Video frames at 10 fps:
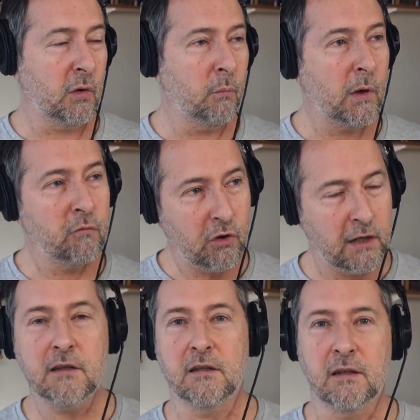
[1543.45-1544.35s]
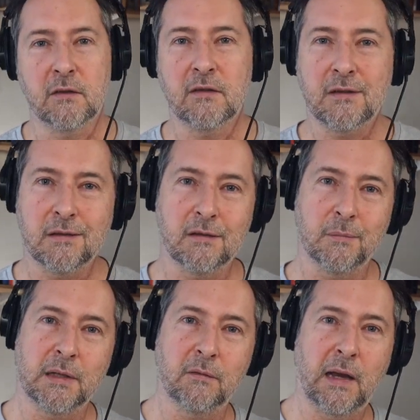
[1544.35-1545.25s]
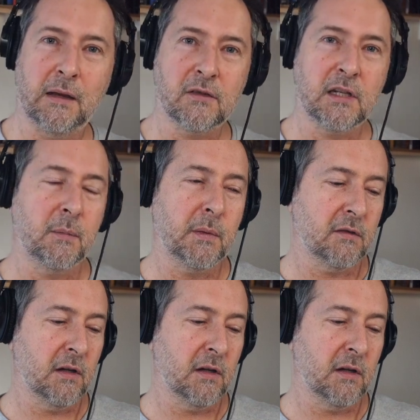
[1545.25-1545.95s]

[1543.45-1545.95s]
Um, what I'm trying to do, just as a bit of housekeeping, is